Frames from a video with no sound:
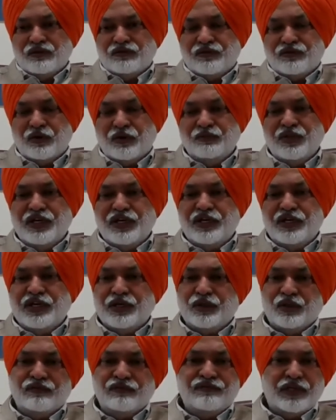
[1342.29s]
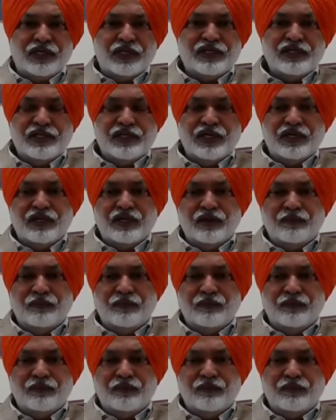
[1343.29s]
from the date of accident.